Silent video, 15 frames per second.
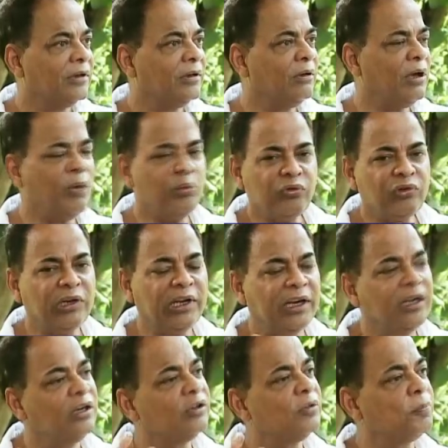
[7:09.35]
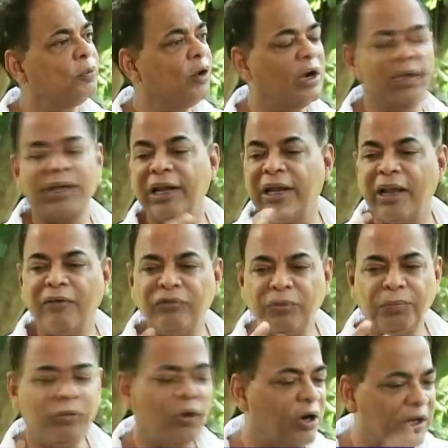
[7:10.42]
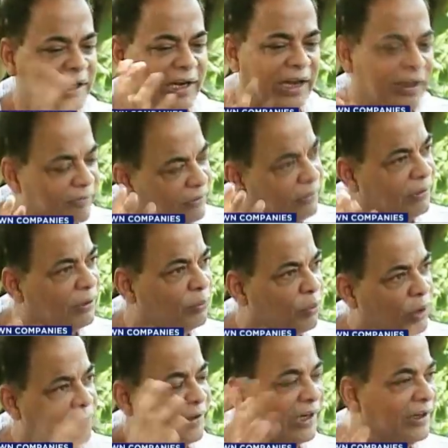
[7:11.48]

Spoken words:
You know, I was relating to the product. I loved the product. I loved the way it was.